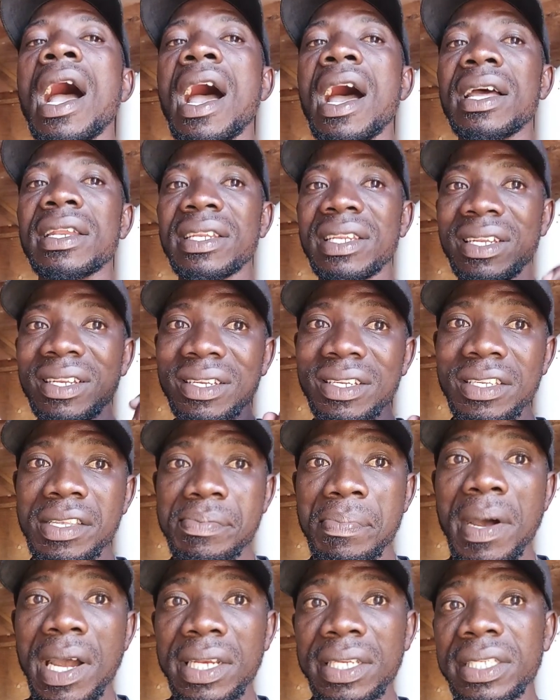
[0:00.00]
and these
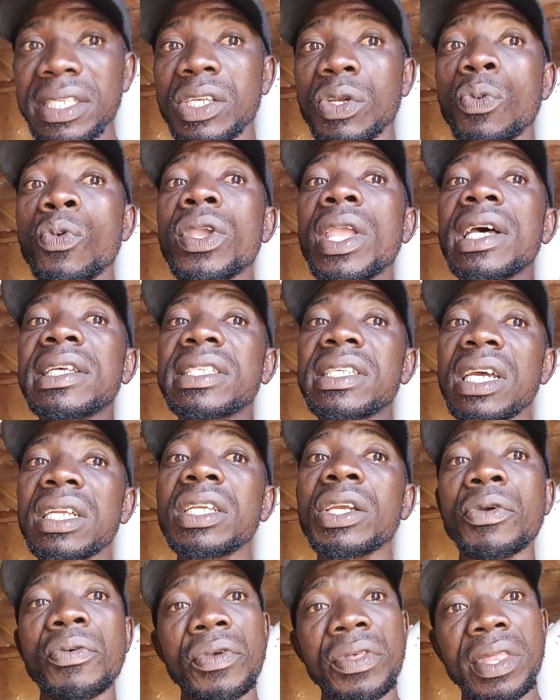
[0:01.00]
birds we are
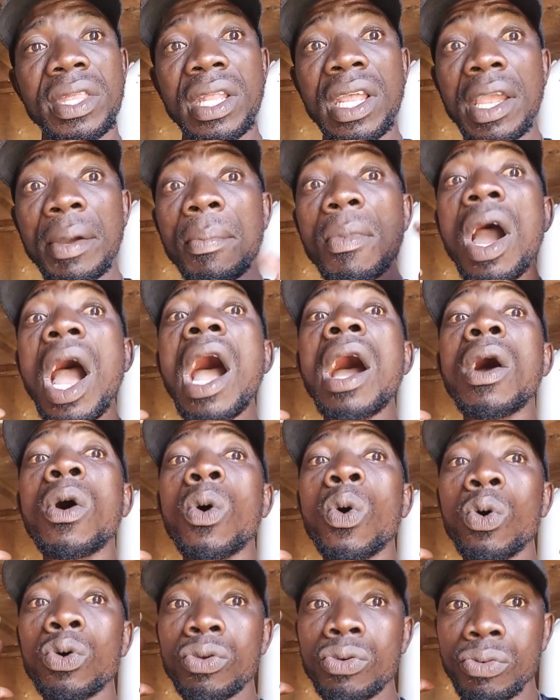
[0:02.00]
starting with them
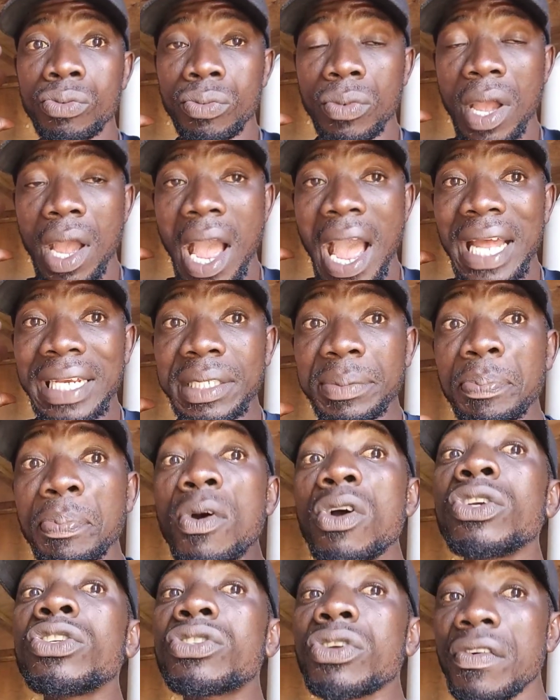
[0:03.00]
at
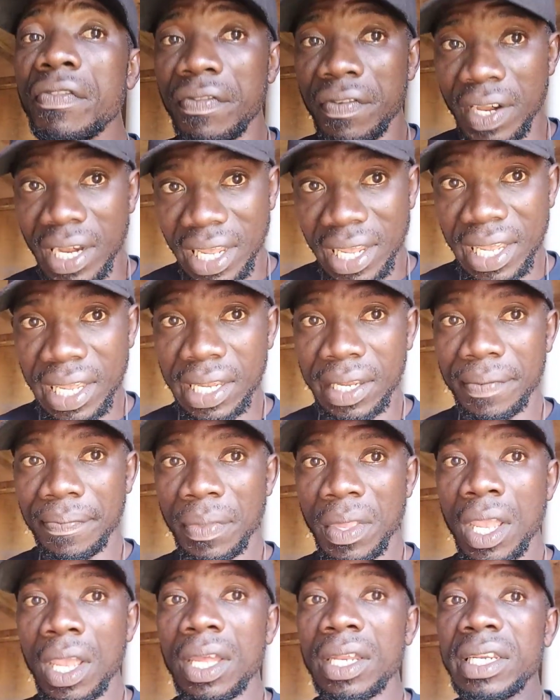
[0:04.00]
point of lay.
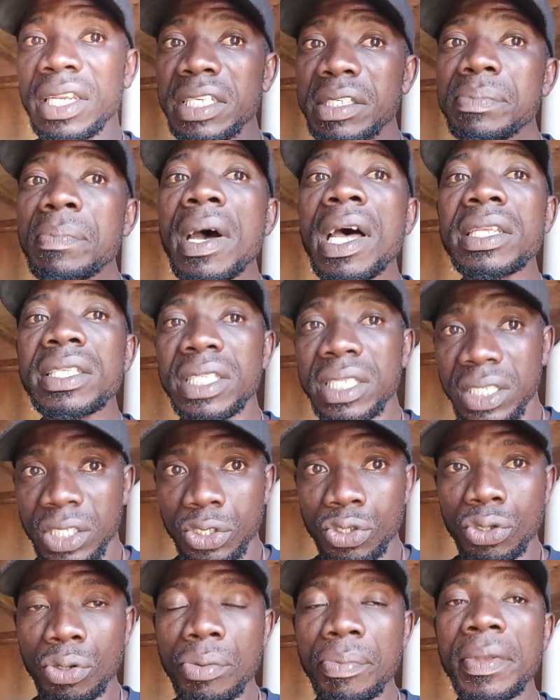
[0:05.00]
These
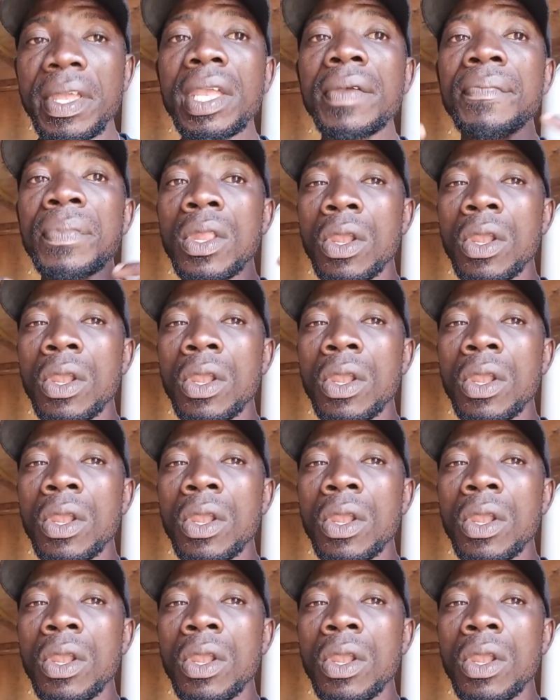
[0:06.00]
birds should be